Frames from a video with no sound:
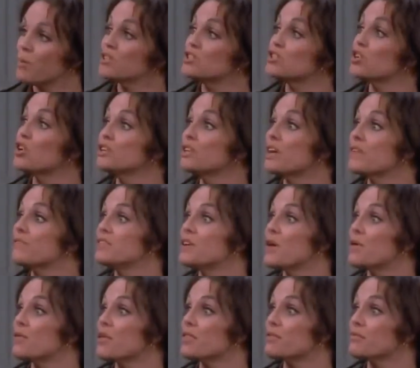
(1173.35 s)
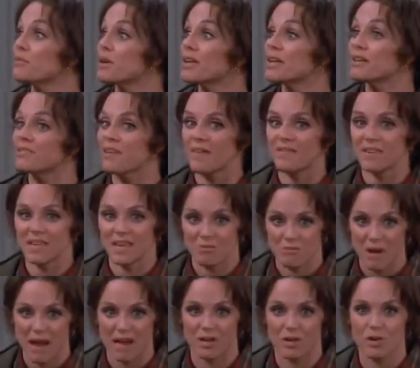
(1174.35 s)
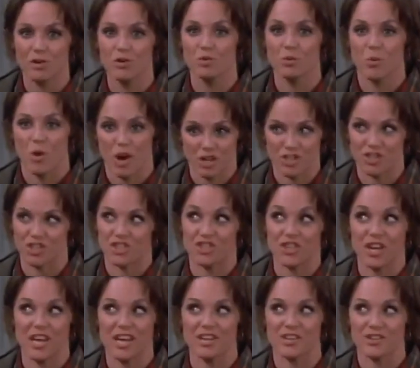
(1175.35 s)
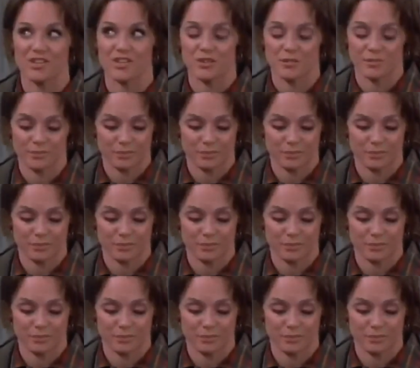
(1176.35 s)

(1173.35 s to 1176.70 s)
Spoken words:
But you'll never know the thrill of having a raccoon watch you change.